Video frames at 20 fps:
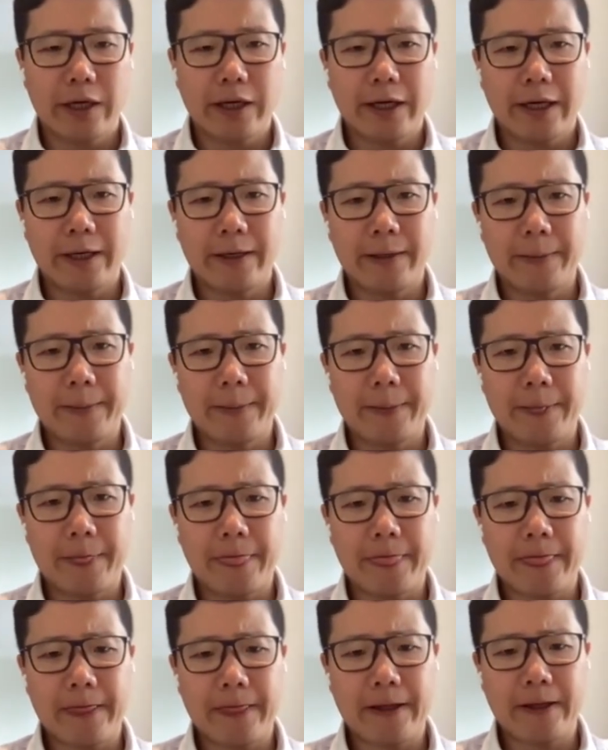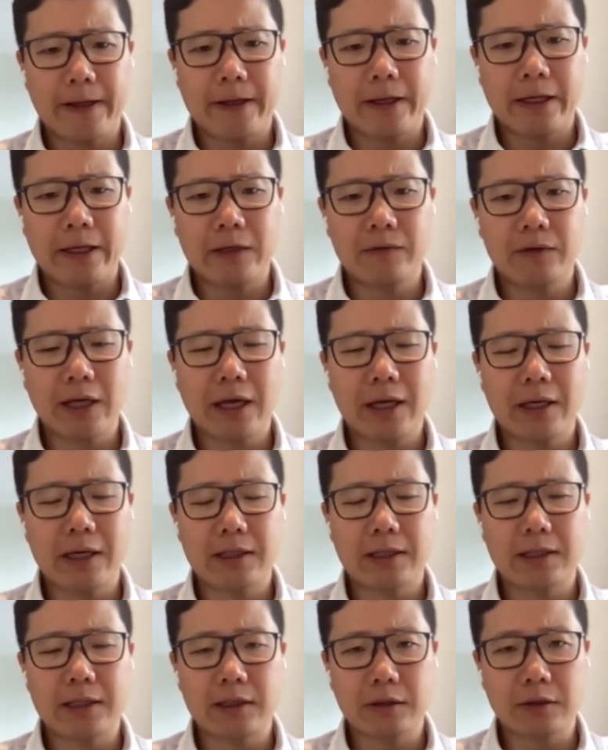I even had a
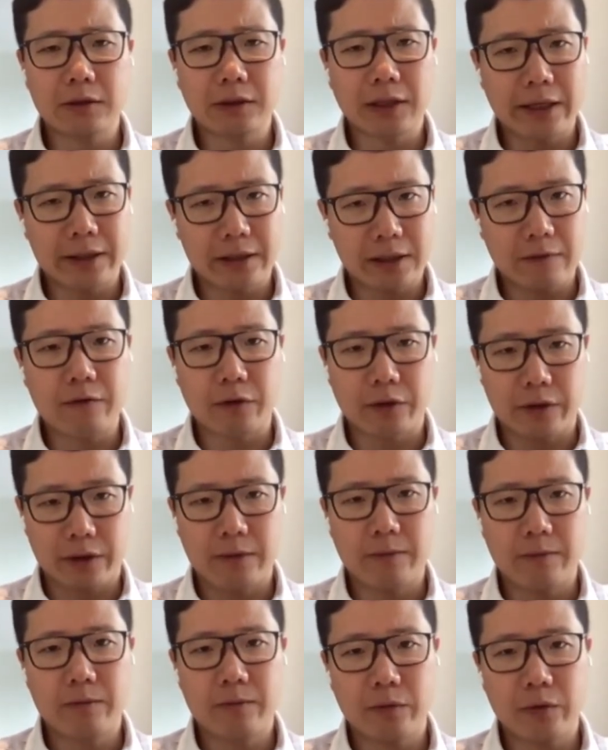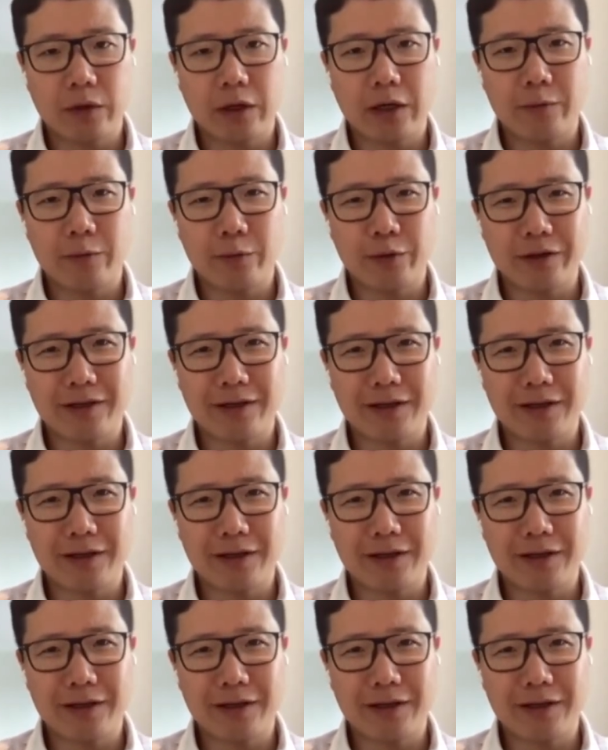deal lined up for them with